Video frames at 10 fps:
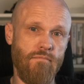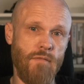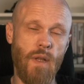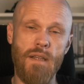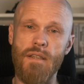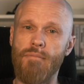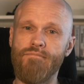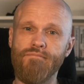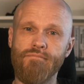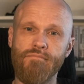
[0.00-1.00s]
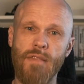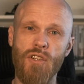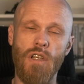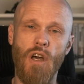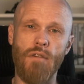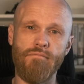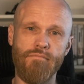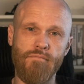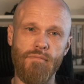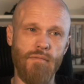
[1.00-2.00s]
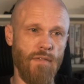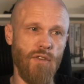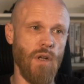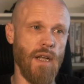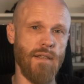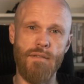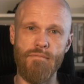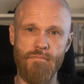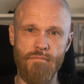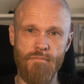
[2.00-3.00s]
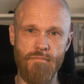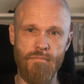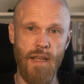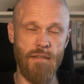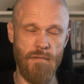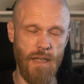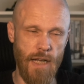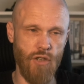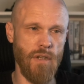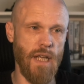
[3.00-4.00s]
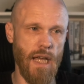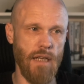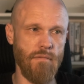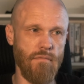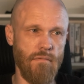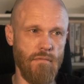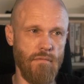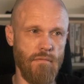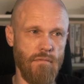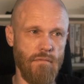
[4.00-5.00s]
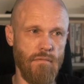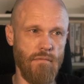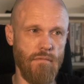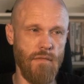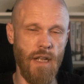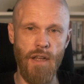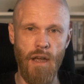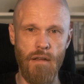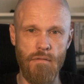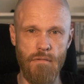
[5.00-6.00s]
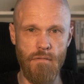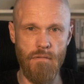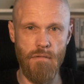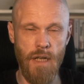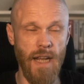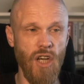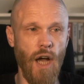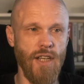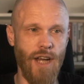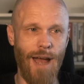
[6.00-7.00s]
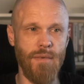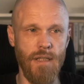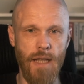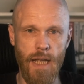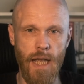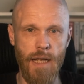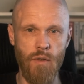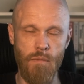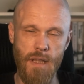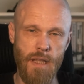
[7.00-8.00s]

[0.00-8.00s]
So that's it. That's a lot. A few lines. That's literally it. And yet, an entire chapter dedicated to him in